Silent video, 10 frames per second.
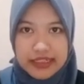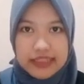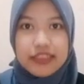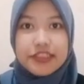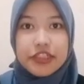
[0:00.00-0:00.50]

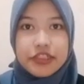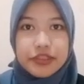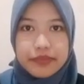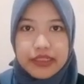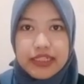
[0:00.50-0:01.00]
An
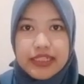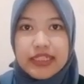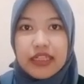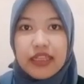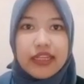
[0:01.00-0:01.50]
engagement
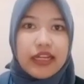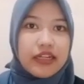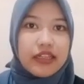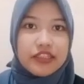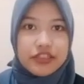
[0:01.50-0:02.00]
is a legal
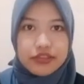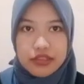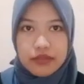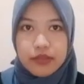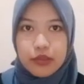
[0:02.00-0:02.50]

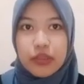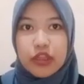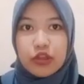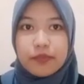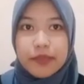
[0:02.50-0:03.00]
relationship
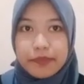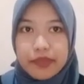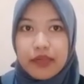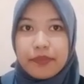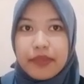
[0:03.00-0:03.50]
between two
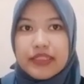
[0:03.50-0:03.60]
people